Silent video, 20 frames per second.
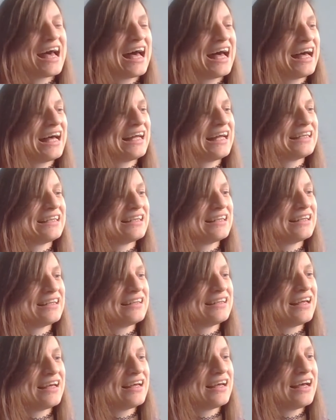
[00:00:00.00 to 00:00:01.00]

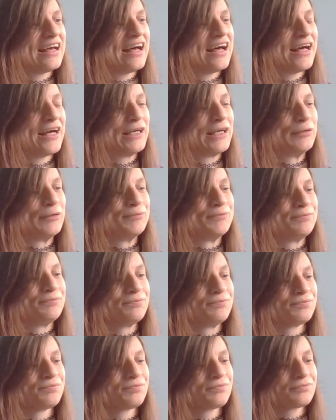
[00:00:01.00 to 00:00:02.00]
and
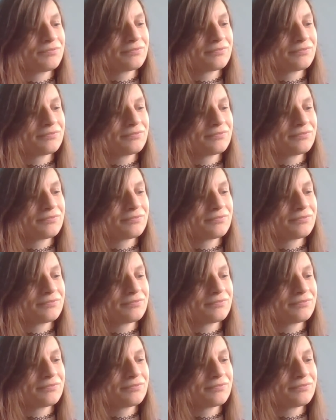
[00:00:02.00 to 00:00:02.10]
um,